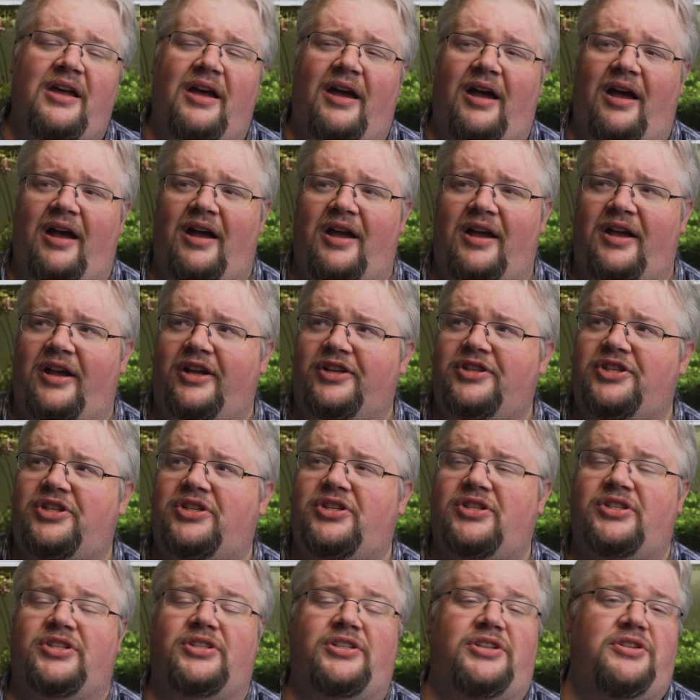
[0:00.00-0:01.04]
Uh,
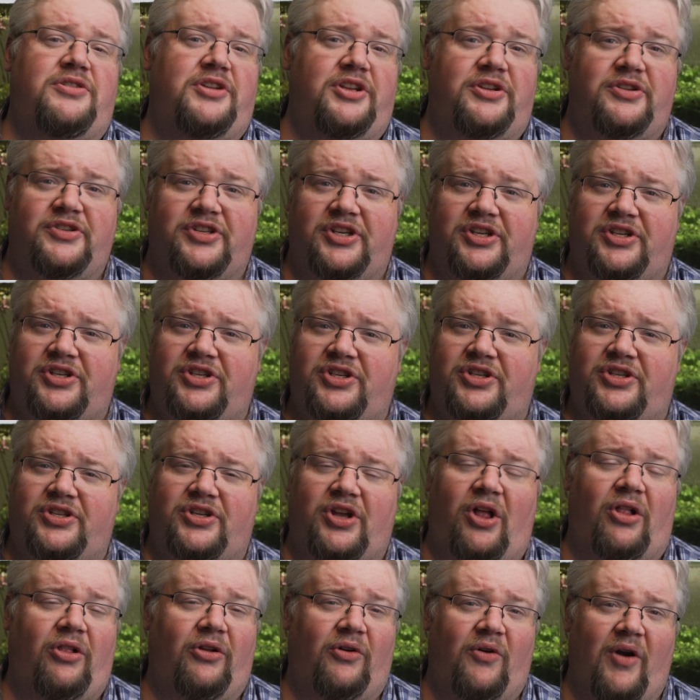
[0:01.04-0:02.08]
you could use a
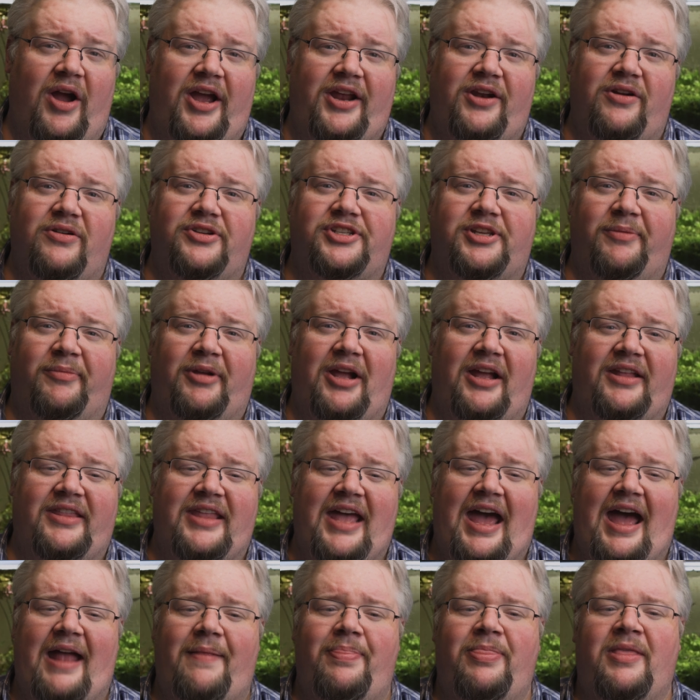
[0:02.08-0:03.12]
salt grinder or something like
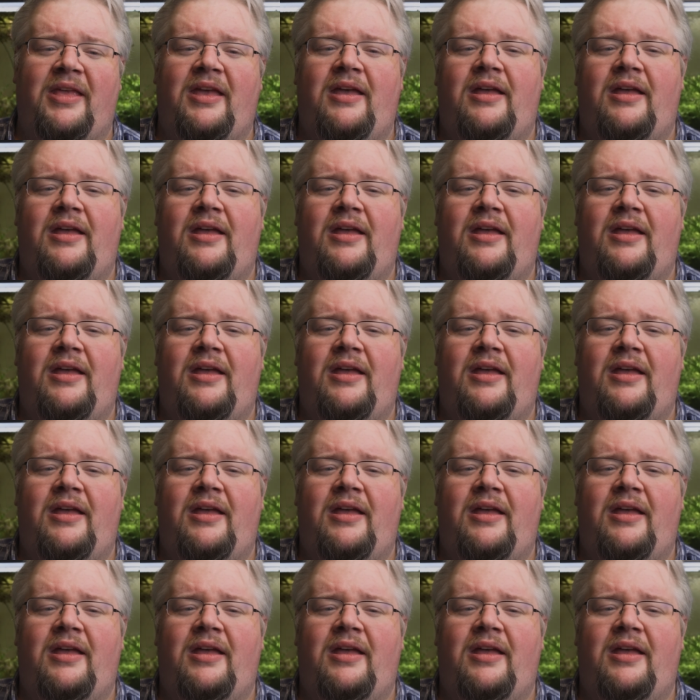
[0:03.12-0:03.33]
that.